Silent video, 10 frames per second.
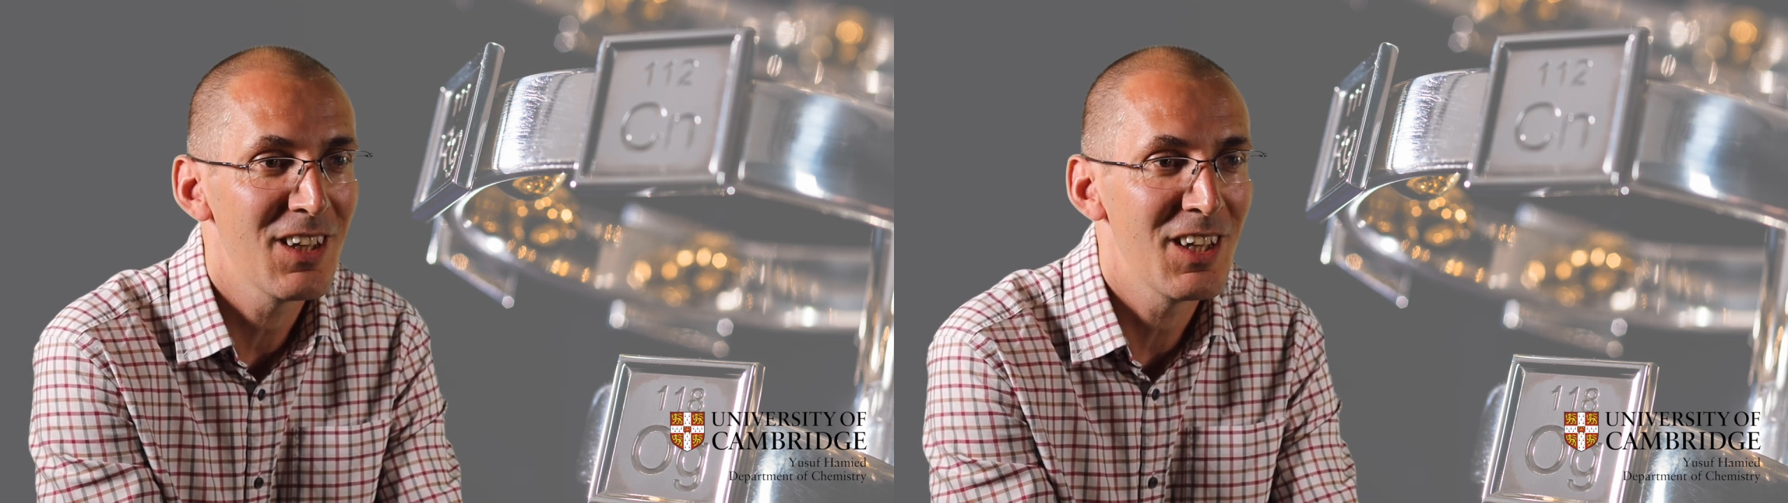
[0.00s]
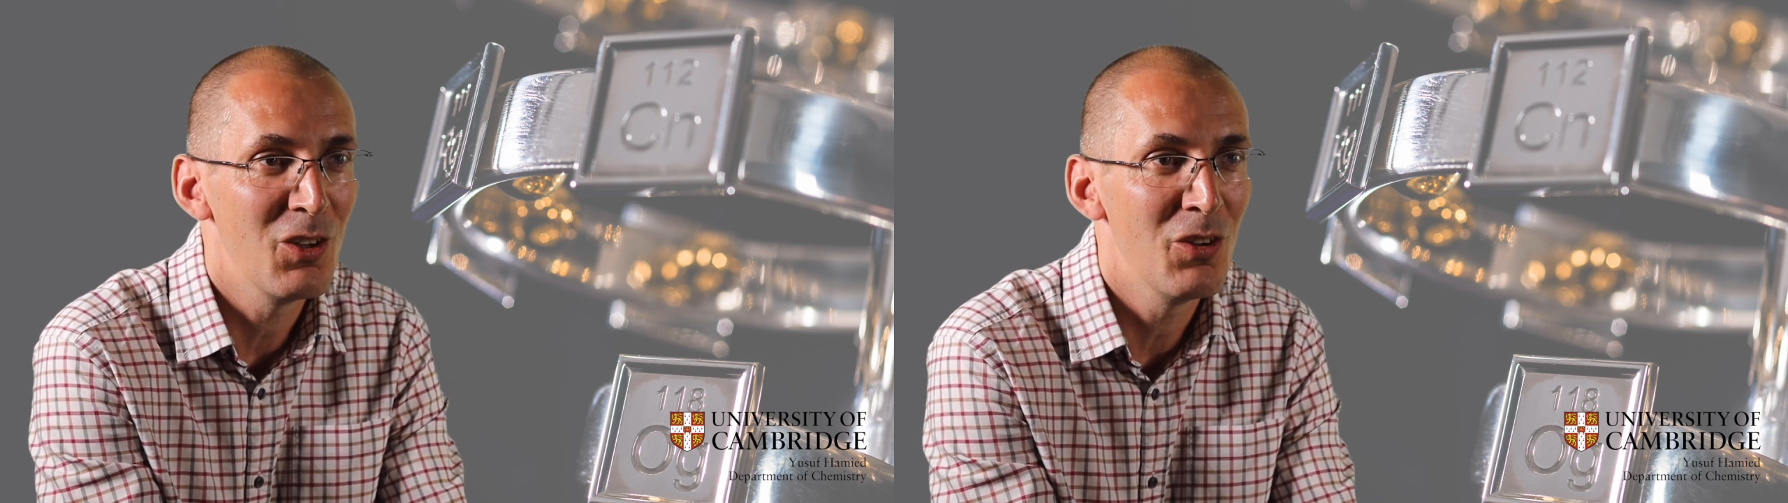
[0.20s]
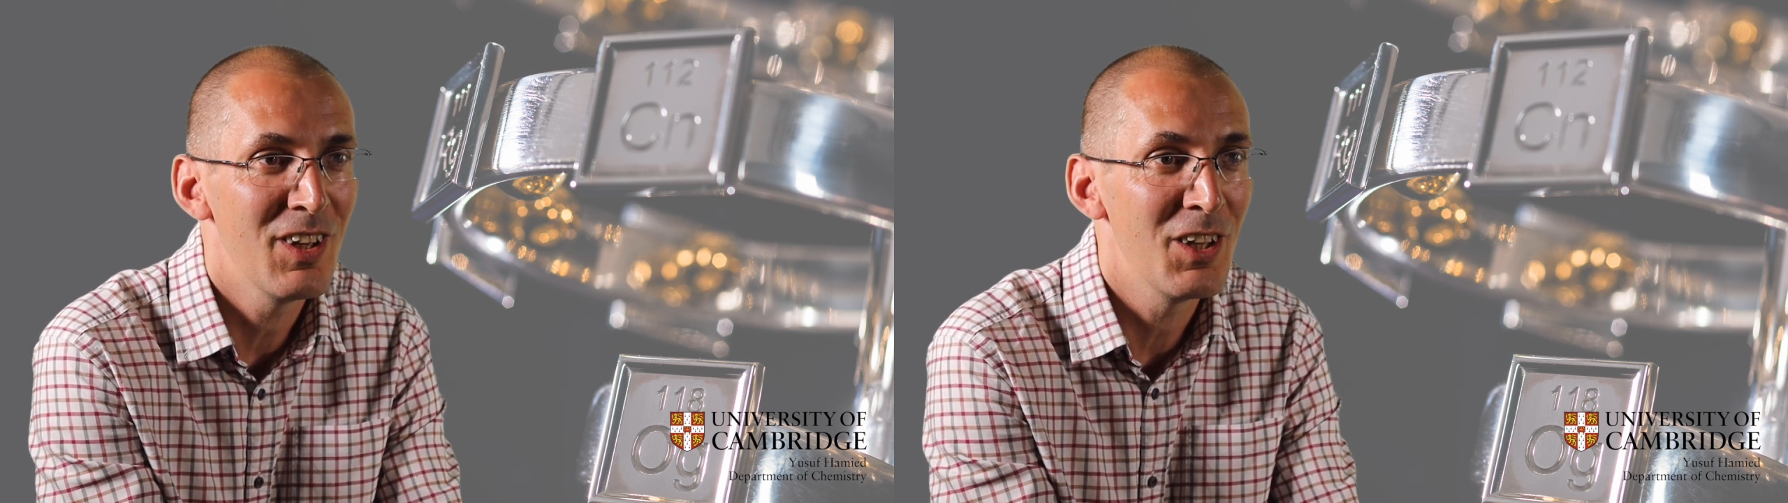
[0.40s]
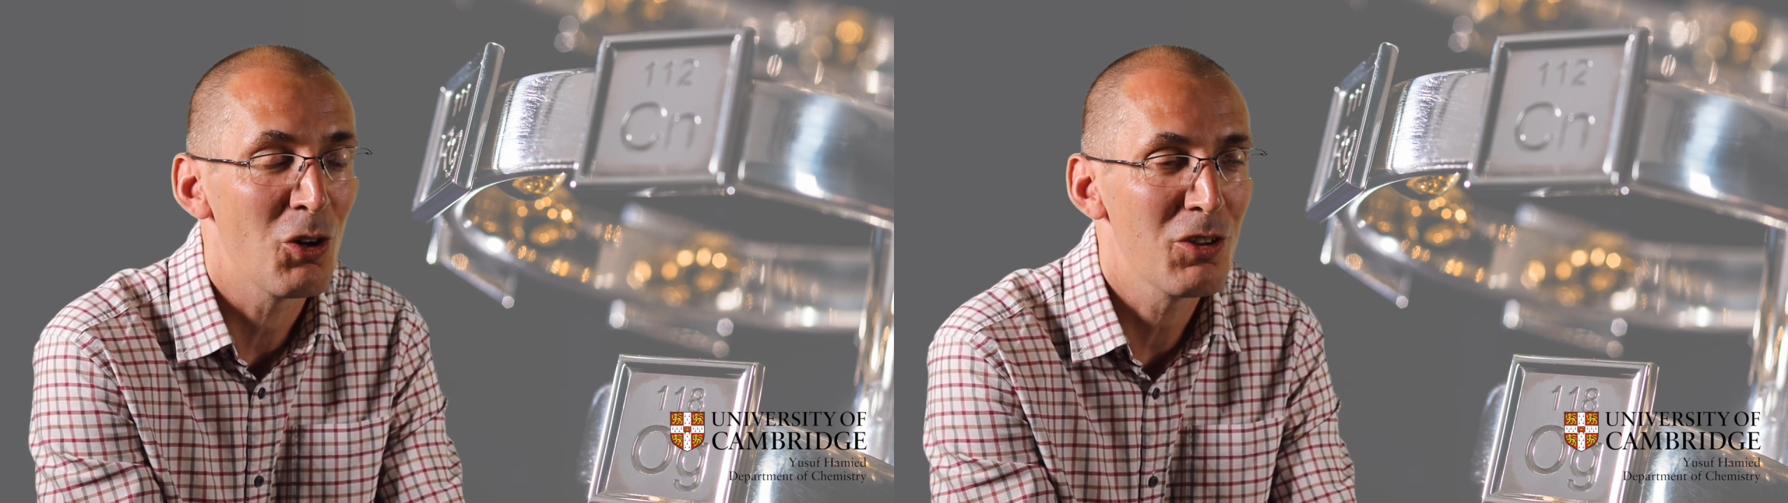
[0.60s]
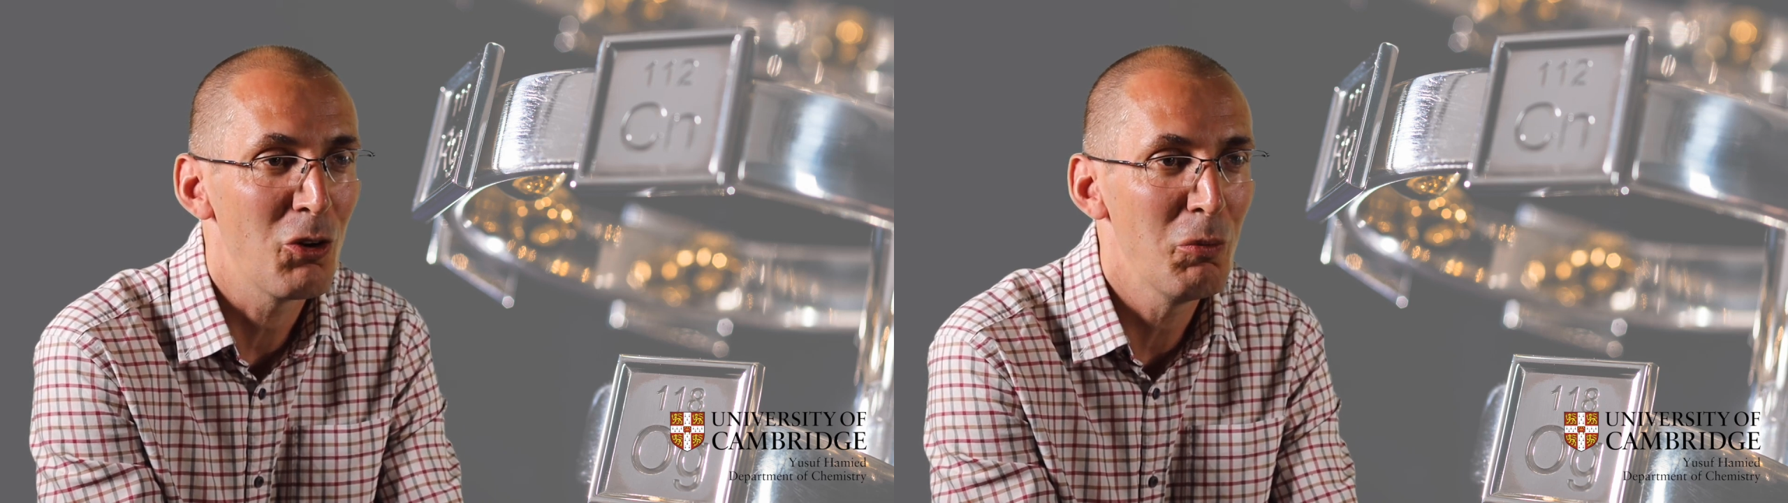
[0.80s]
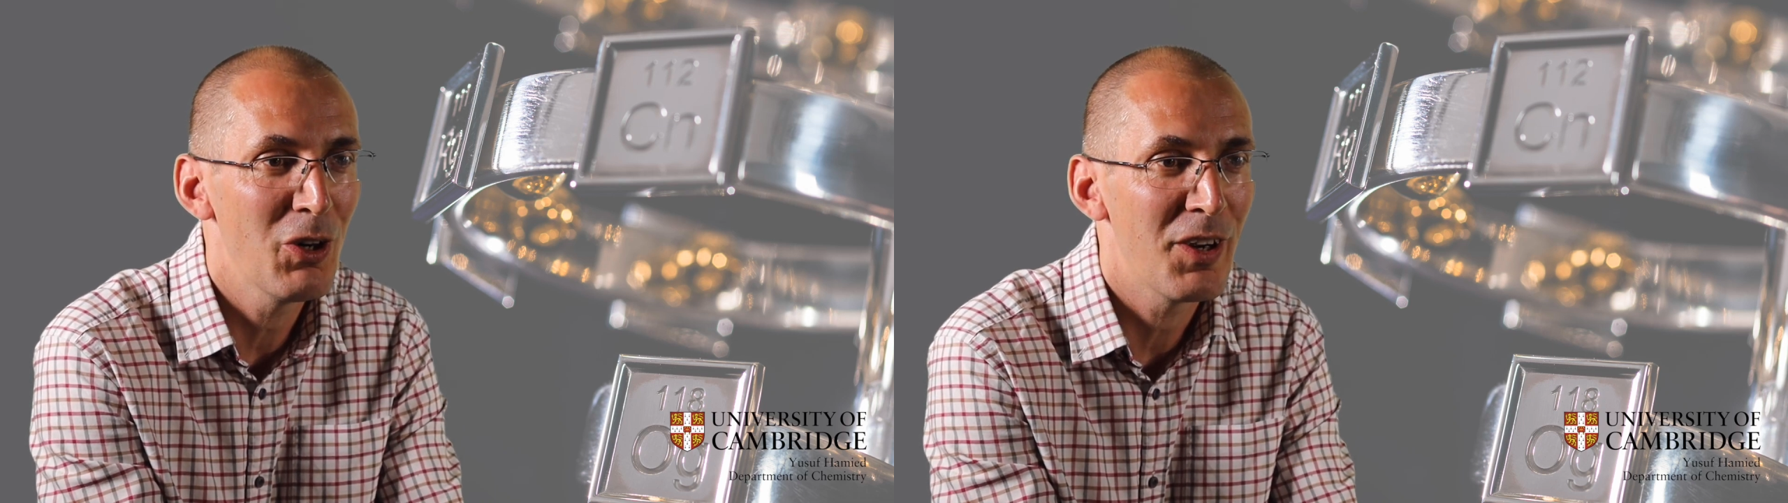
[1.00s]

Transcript: in October,